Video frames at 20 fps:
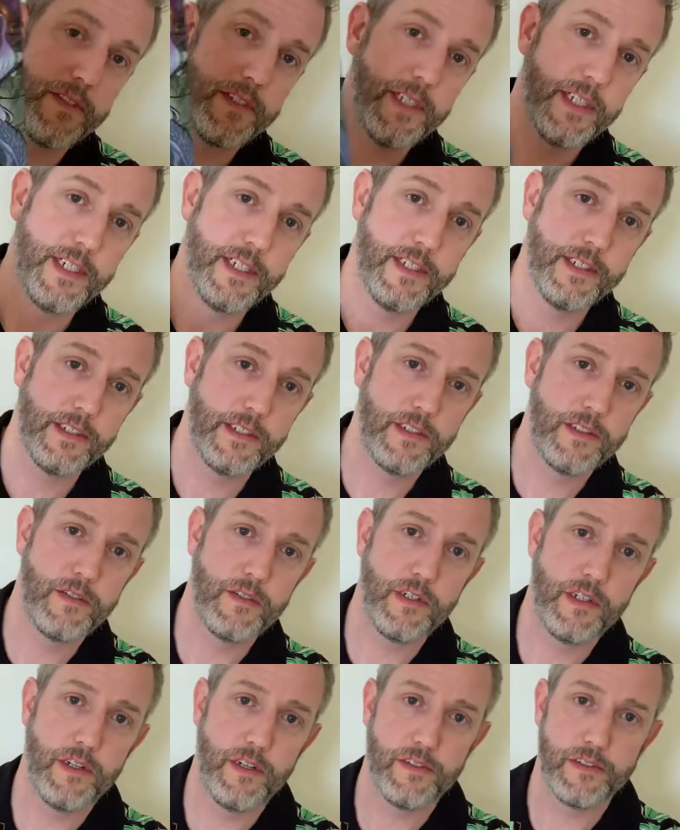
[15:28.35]
You
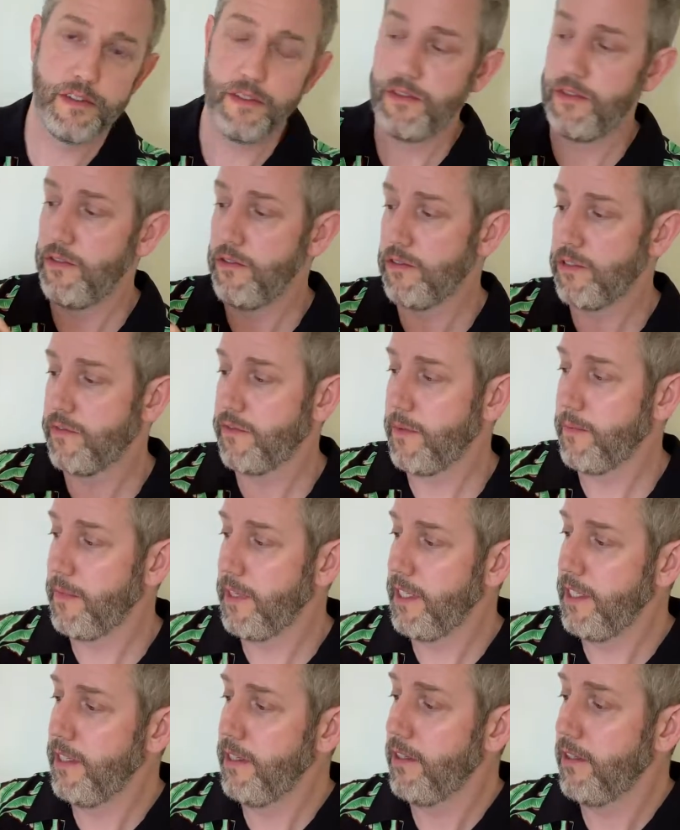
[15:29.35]
could also use from
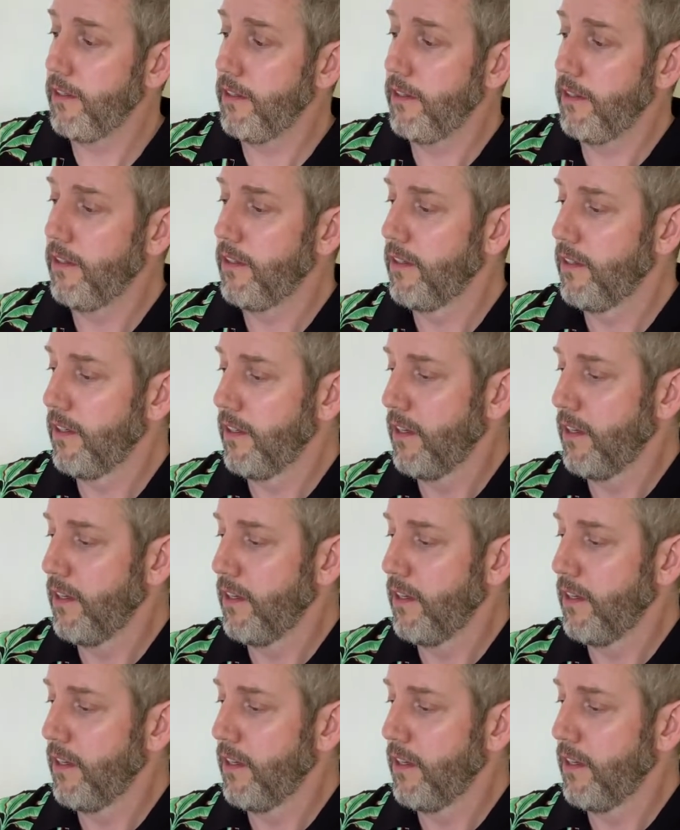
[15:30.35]
here